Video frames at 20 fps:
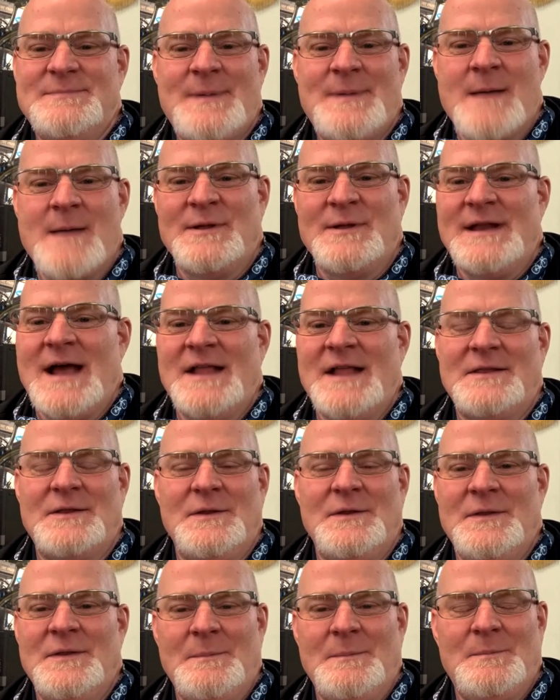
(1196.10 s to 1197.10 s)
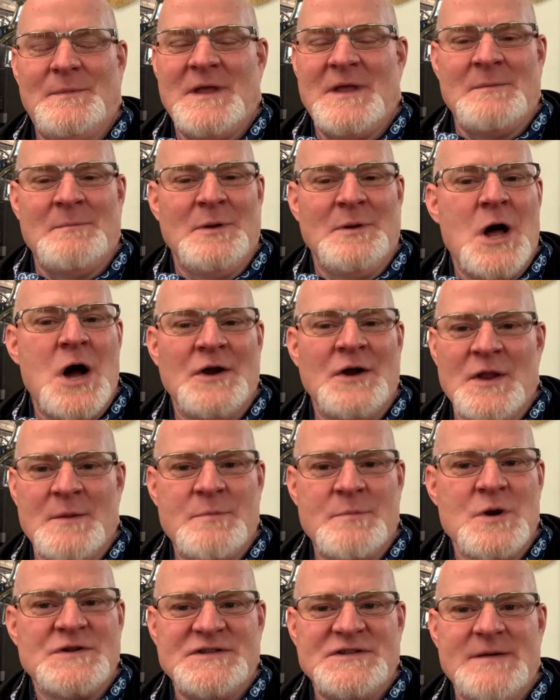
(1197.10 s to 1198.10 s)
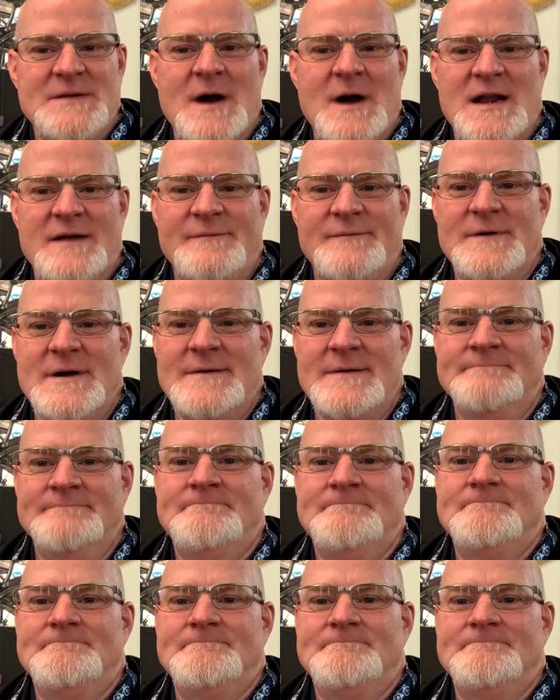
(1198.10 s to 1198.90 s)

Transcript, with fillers: probably not doesn't belong to the person you bought it from.